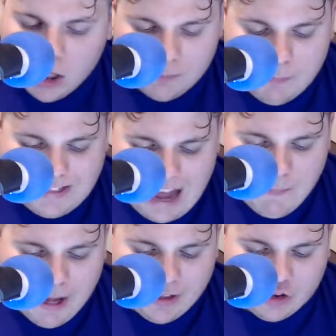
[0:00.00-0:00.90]
My
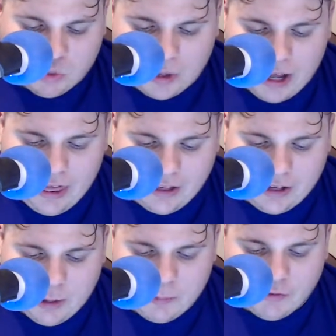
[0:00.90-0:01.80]
top pick in this one, I like
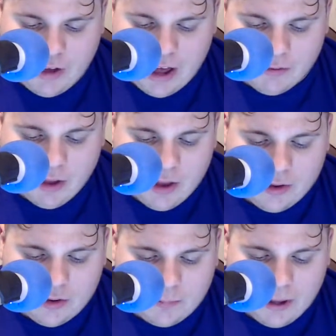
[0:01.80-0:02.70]
the number 5,
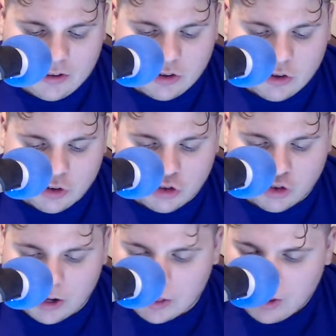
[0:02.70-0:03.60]
Spes
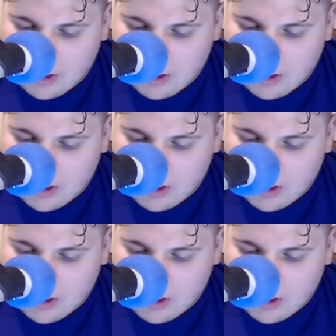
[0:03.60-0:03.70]
Nostra.